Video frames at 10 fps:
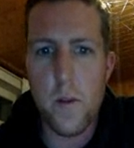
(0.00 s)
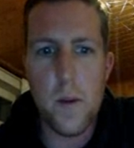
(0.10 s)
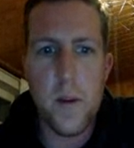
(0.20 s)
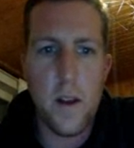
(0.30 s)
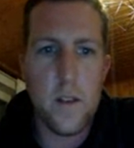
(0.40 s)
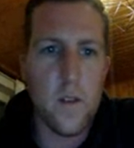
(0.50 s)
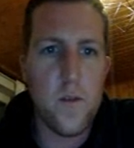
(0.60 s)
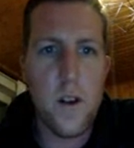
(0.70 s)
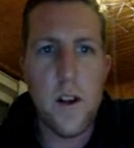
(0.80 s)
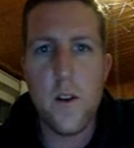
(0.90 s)
Maybe ask a
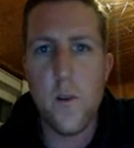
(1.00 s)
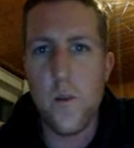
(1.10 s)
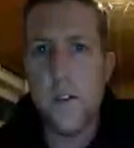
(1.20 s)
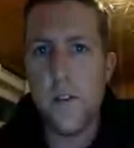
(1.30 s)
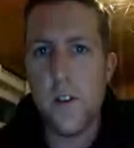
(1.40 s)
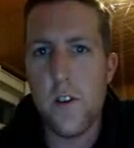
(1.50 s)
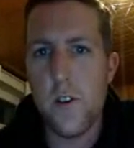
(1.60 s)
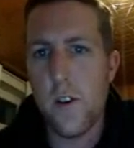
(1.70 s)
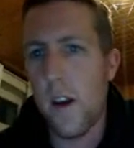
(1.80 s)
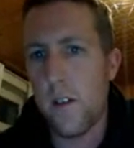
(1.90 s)
friend or research
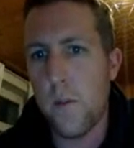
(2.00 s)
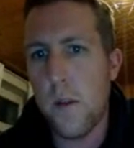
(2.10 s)
or ask